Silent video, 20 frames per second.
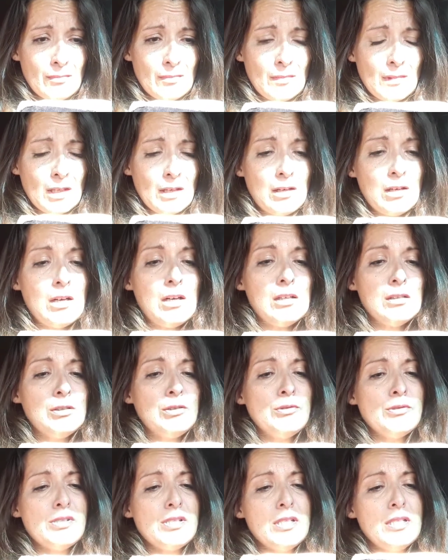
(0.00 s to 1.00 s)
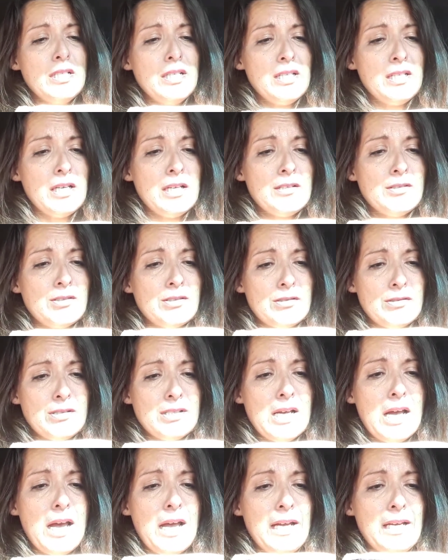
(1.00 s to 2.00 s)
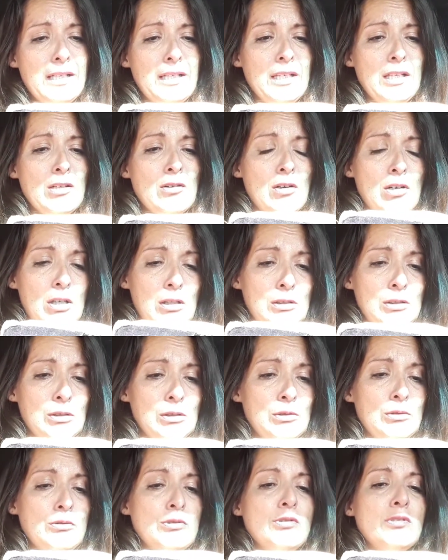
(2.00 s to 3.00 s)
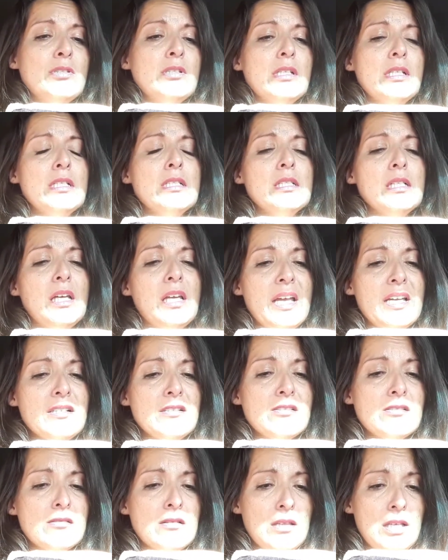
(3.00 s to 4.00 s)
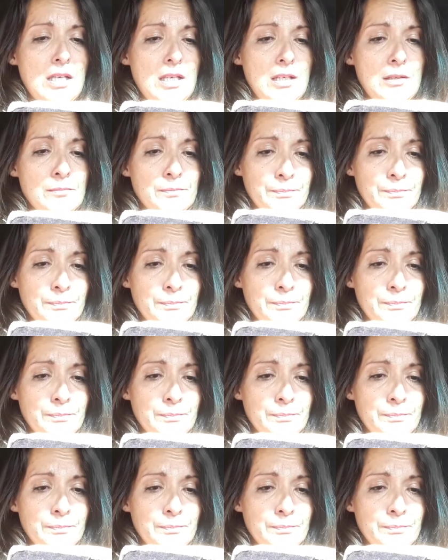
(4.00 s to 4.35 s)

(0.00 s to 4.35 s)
All who sin against society, all who sin against thee,